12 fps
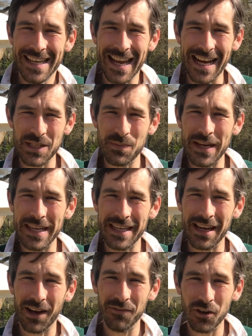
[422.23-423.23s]
Next week
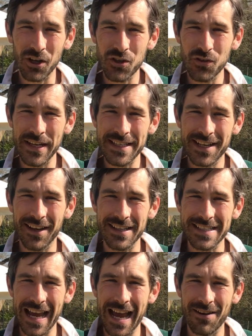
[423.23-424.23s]
I've got a tree to cut
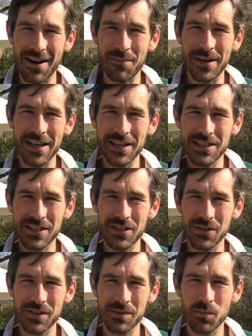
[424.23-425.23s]
down and we need to
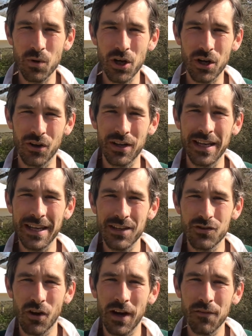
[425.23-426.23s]
do some work on the
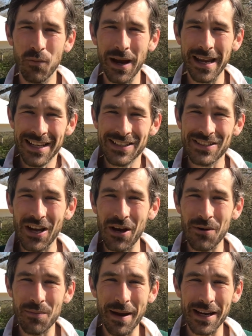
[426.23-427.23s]
driveway.
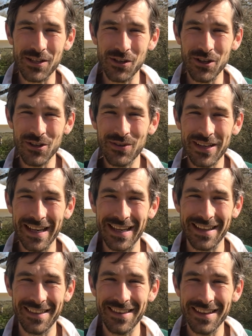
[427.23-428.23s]
So make sure you
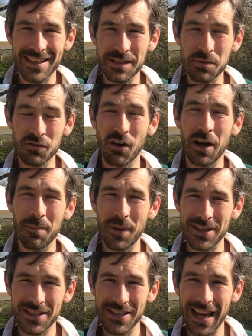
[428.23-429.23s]
click the subscribe
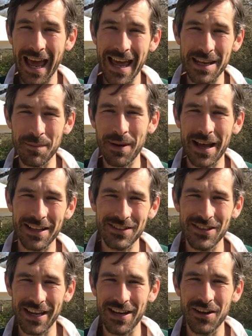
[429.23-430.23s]
button and the bell so
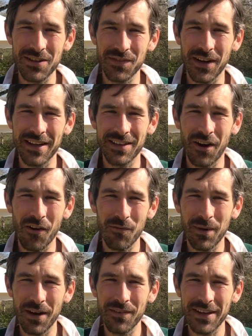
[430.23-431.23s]
you get notified of
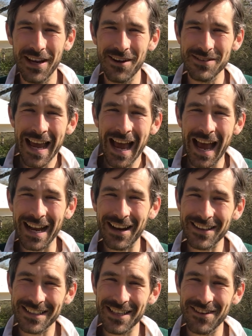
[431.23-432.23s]
my videos. And
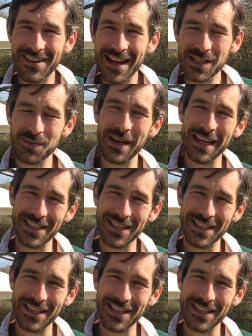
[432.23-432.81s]
I'll see you next week.